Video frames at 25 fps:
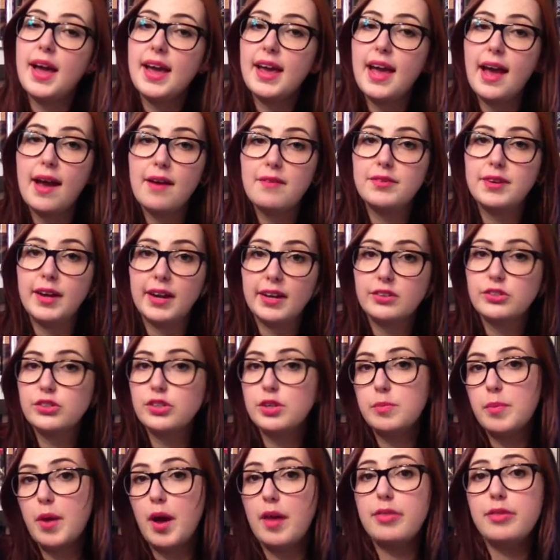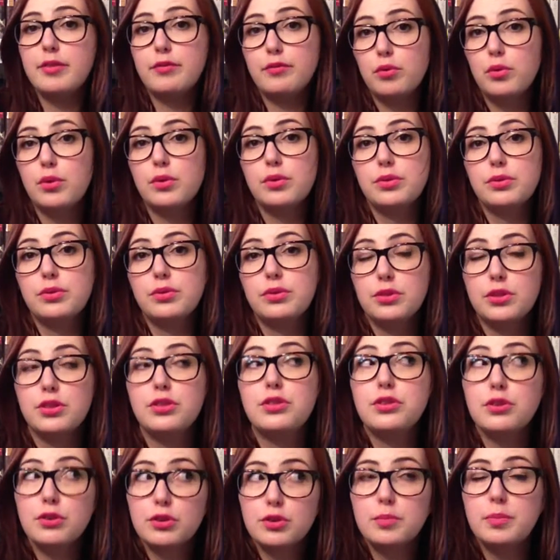I haven't actually bought the fourth, the
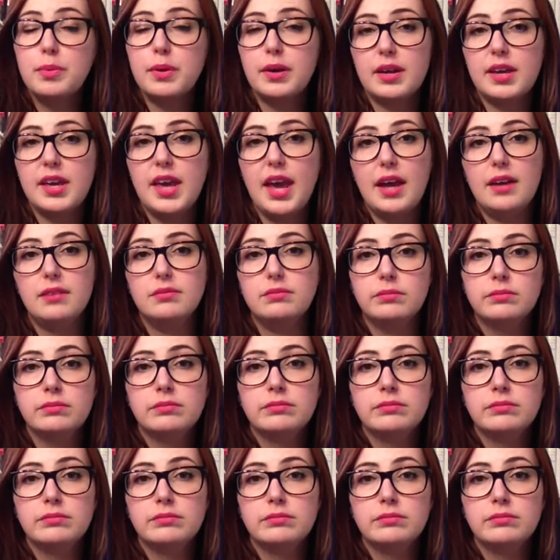third book yet.